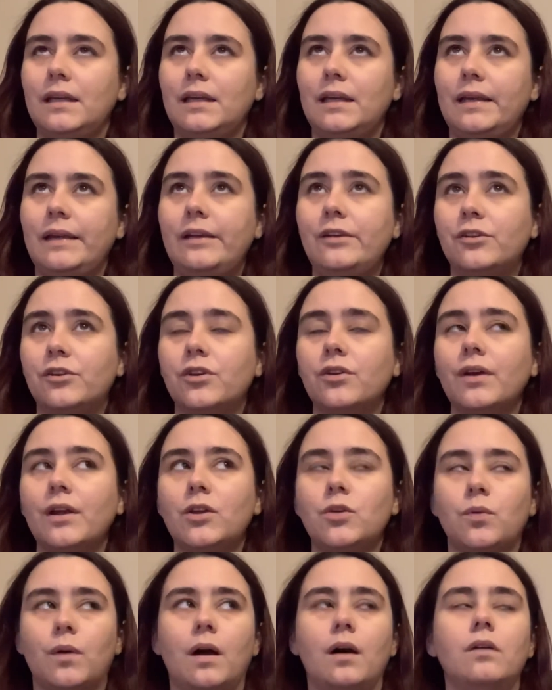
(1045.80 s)
Easter
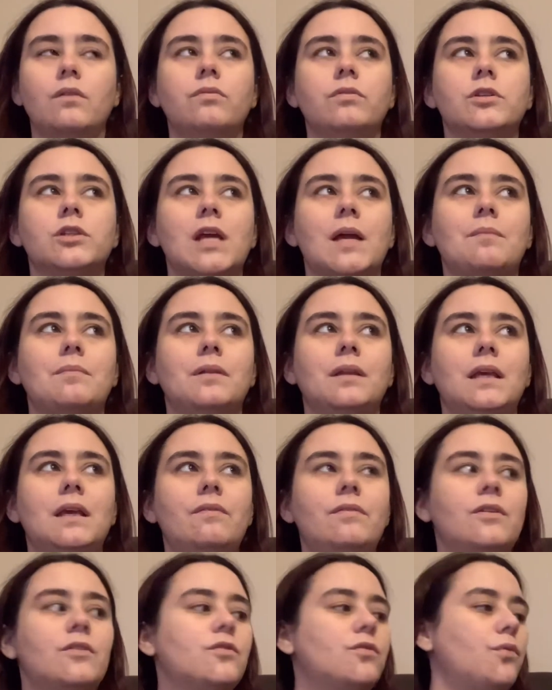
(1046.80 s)
at 12, which I
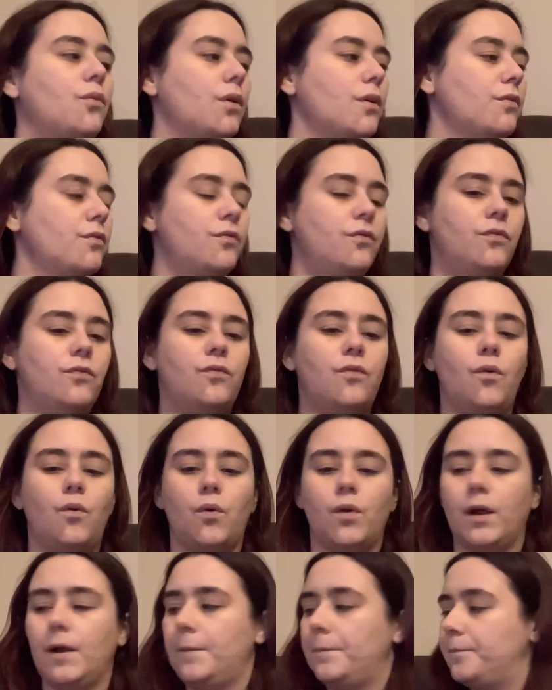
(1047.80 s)
believe is for
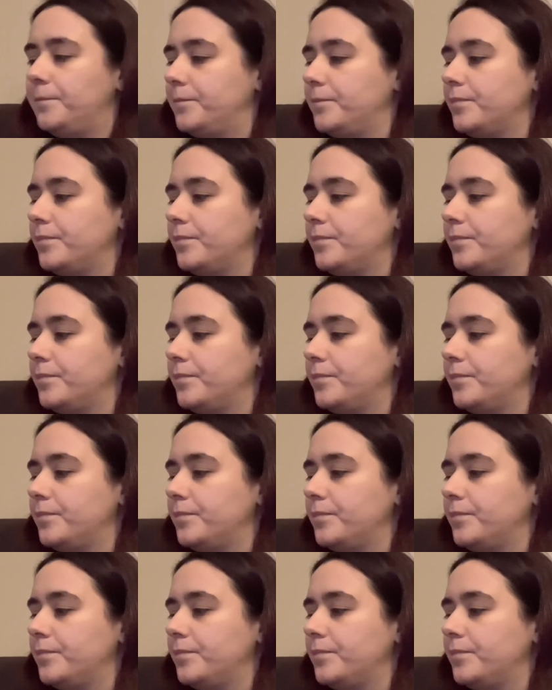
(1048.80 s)
4.